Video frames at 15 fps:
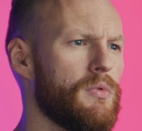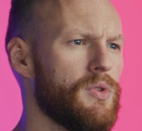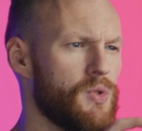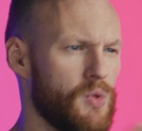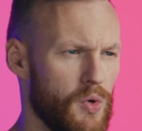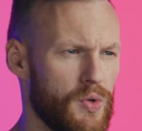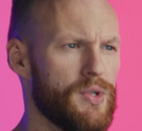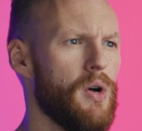
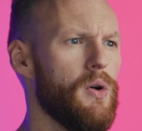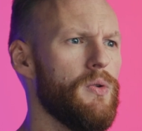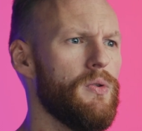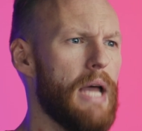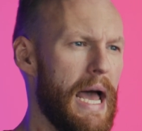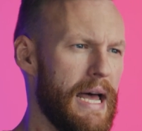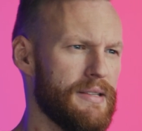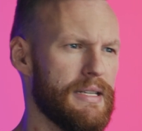source
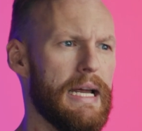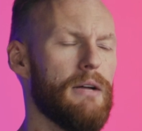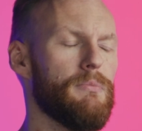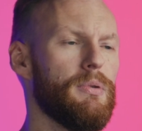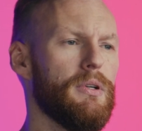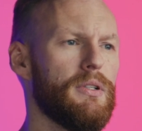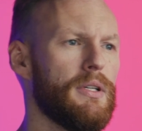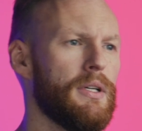code as an
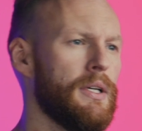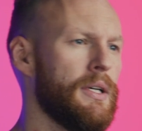output.